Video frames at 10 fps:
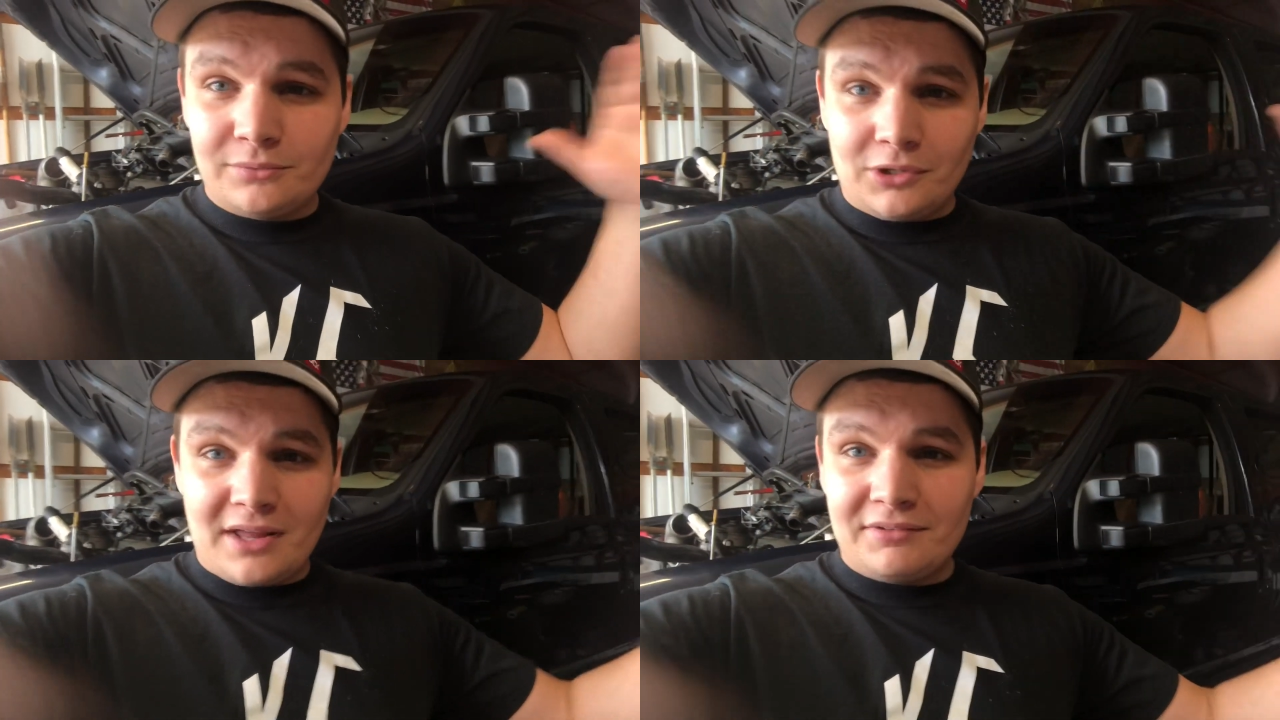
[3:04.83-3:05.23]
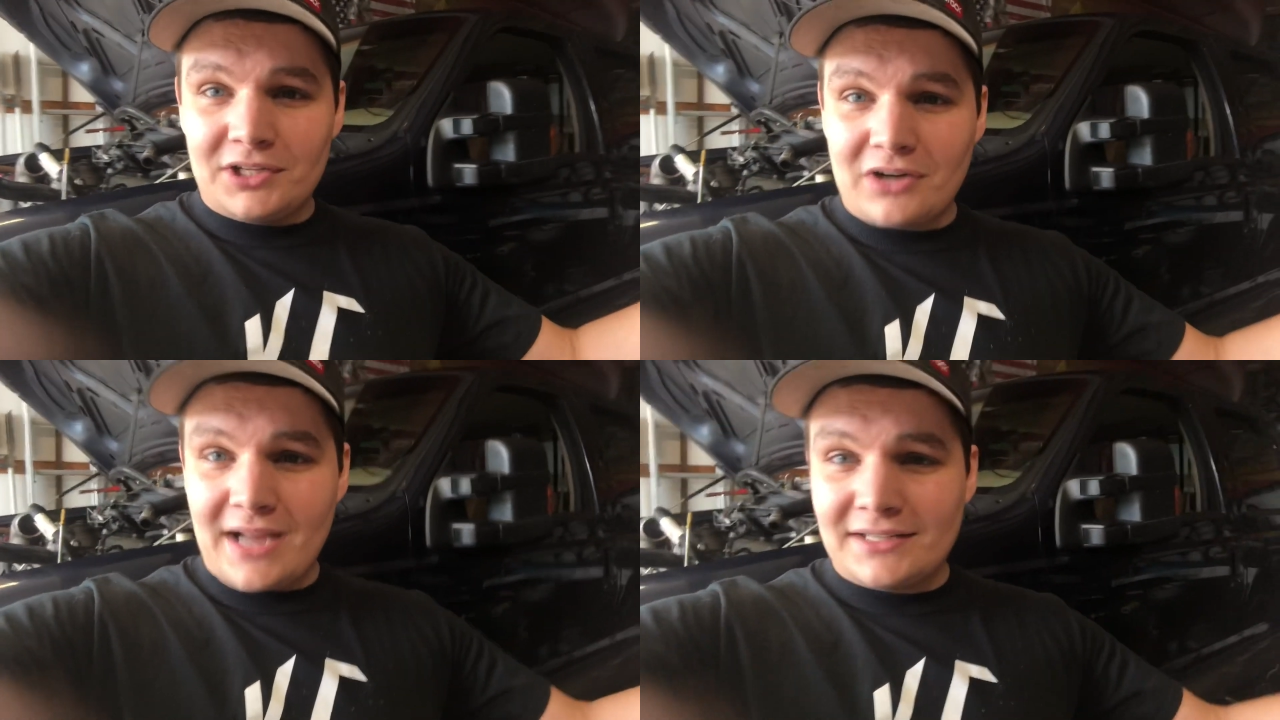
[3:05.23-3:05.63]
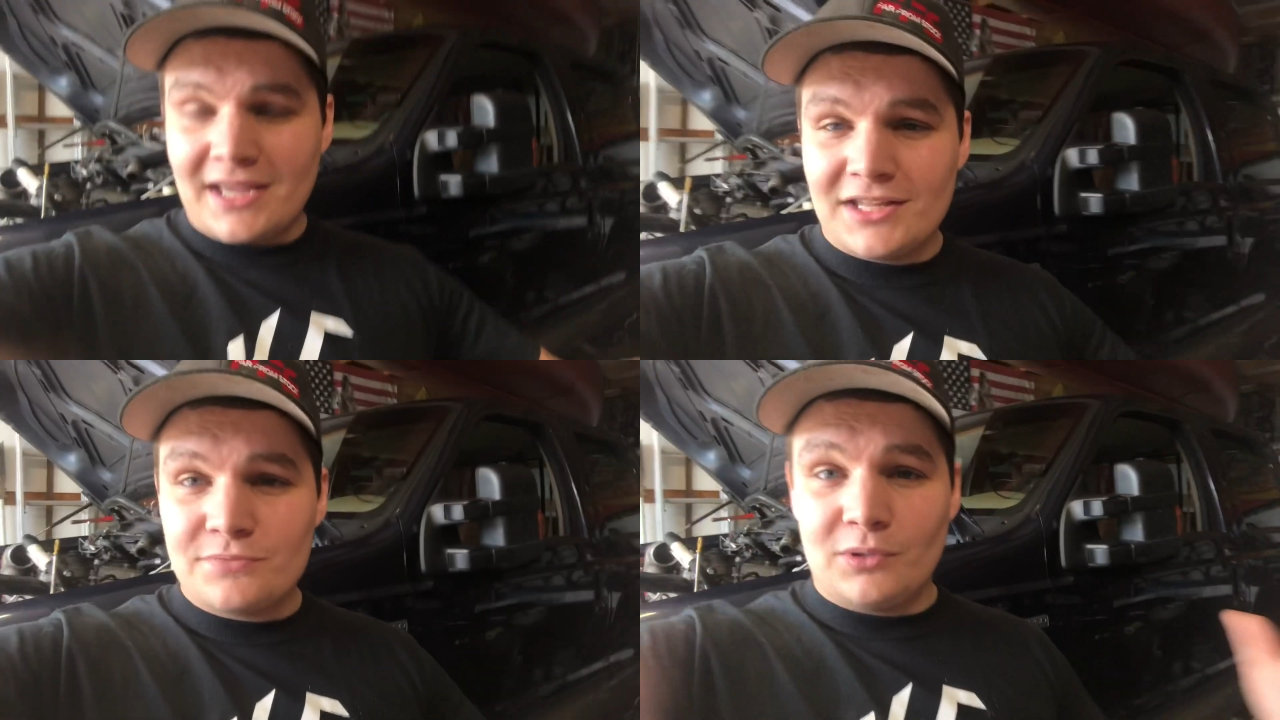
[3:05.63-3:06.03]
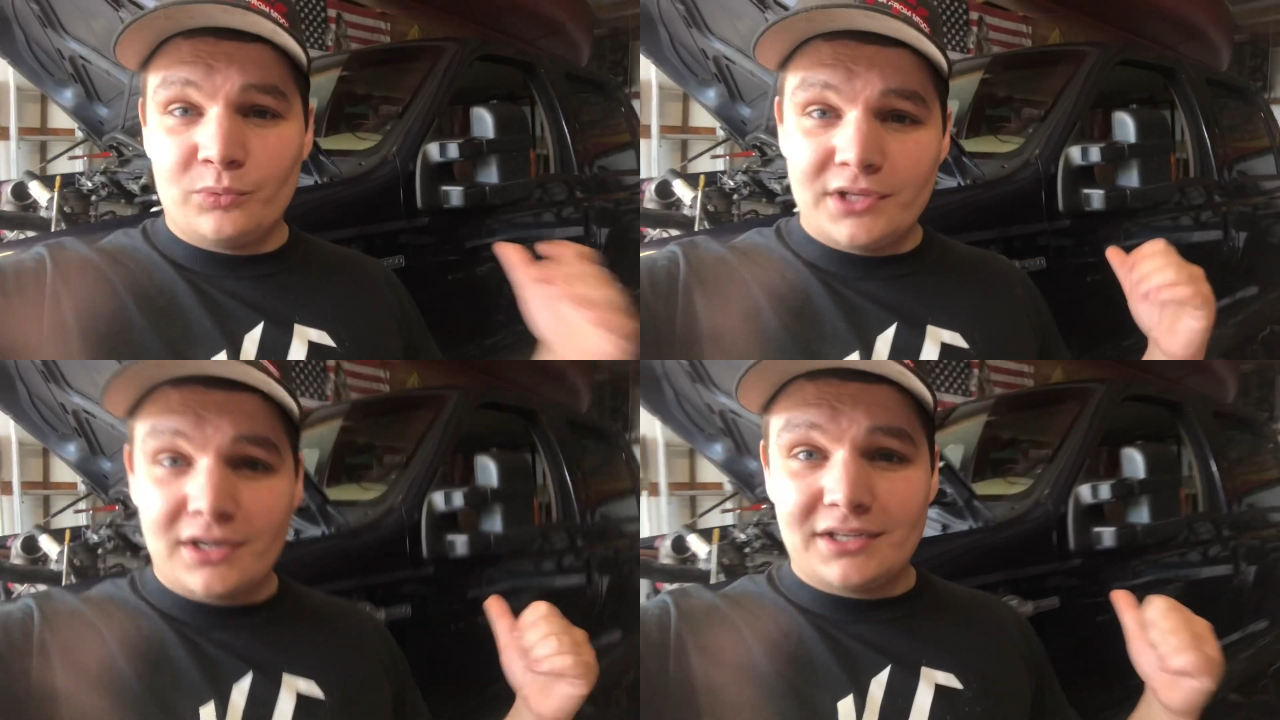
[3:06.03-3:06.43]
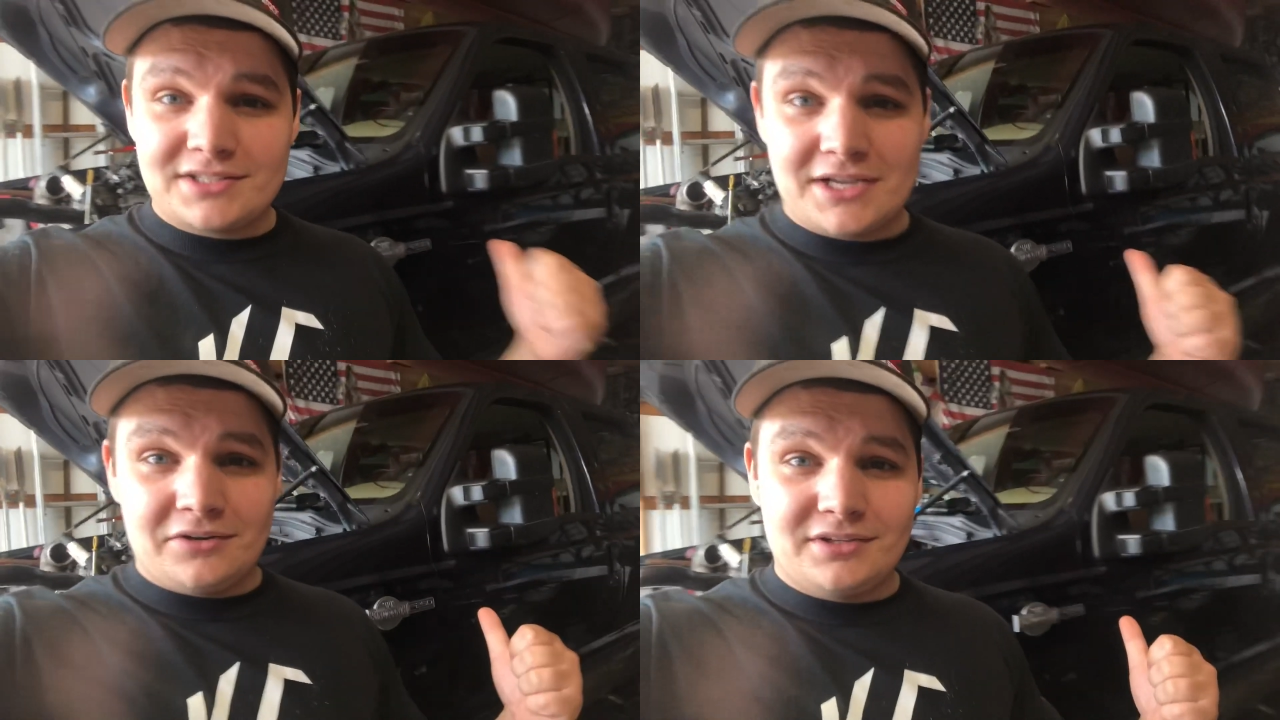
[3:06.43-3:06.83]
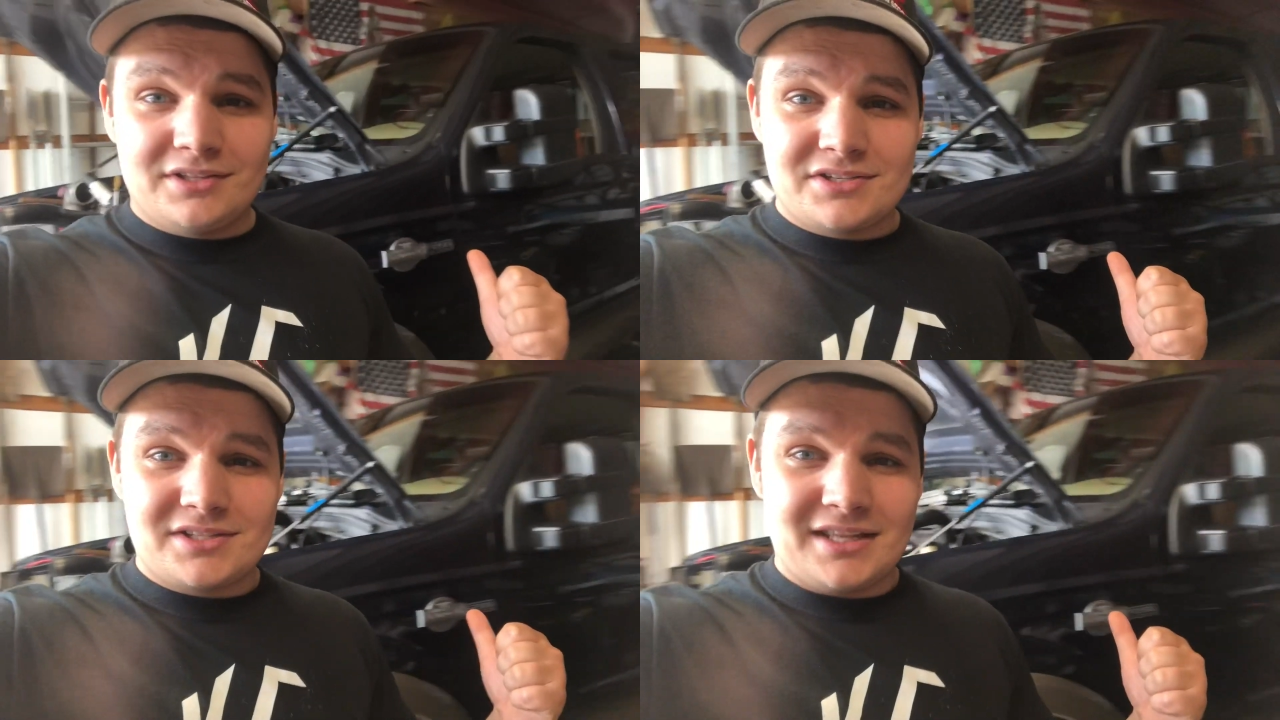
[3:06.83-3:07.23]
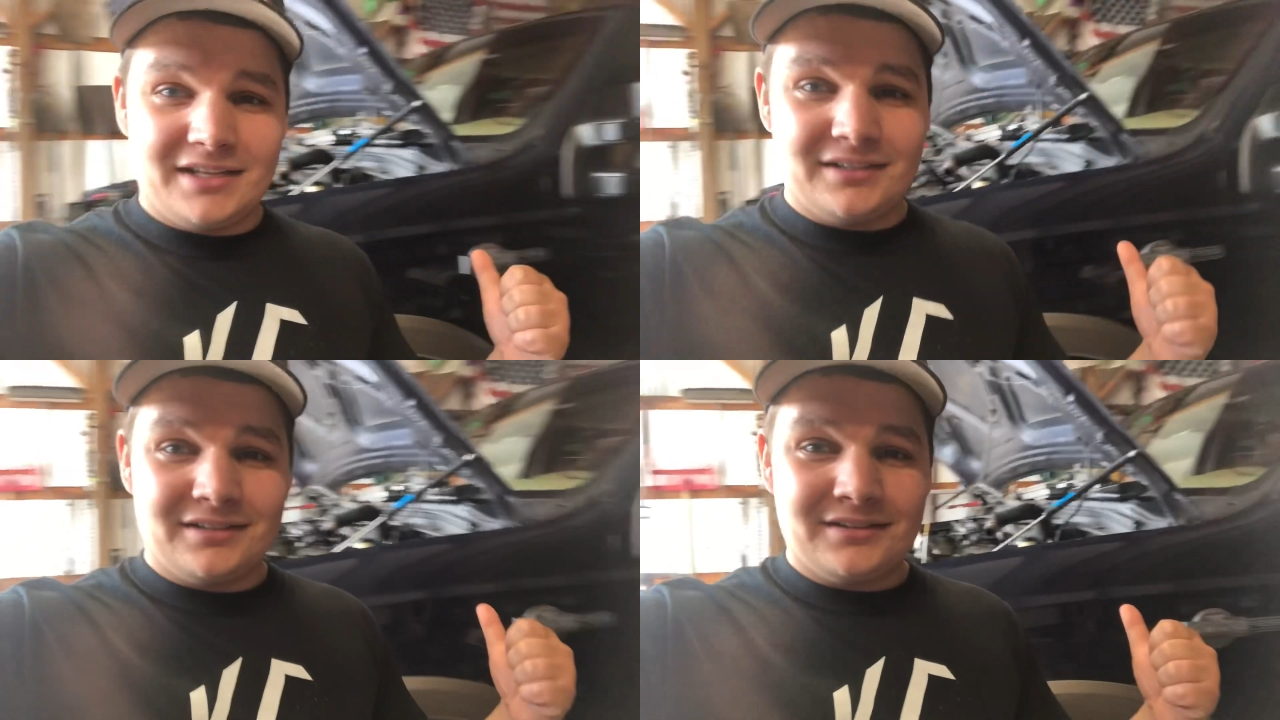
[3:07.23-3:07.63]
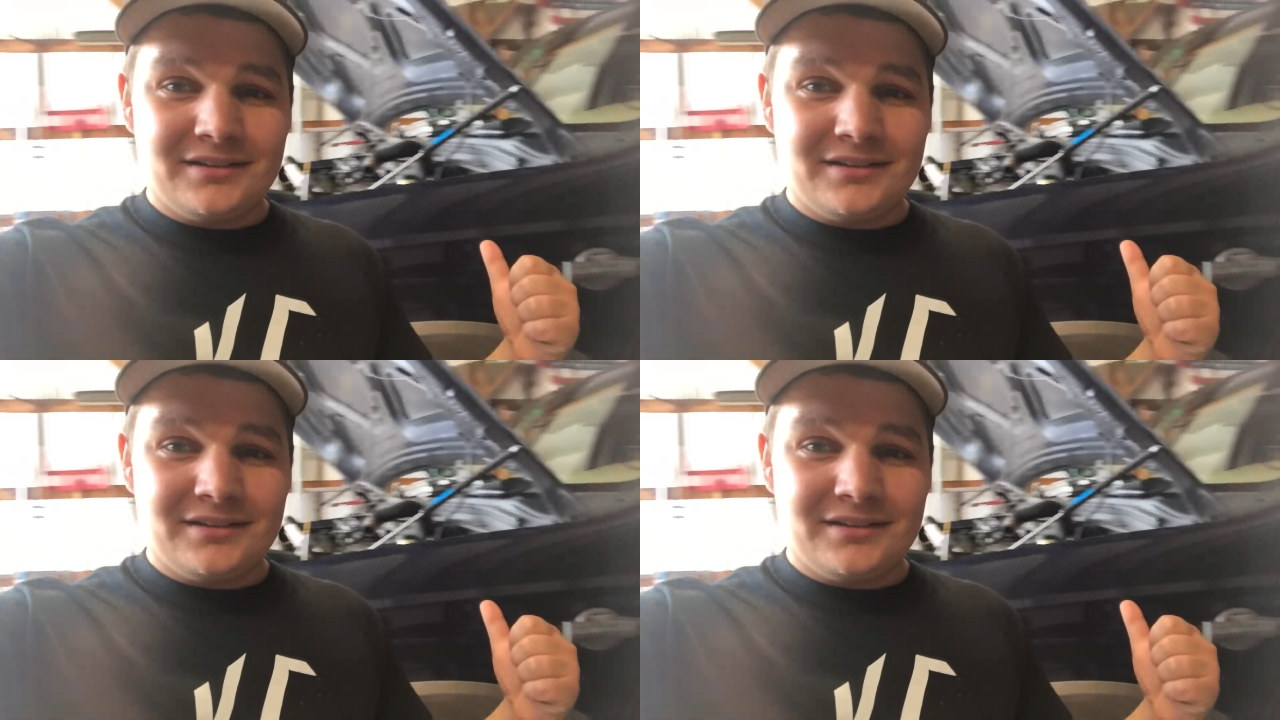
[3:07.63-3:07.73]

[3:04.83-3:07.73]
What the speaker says: we don't have any cracked heads, but we are going to tear into this thing.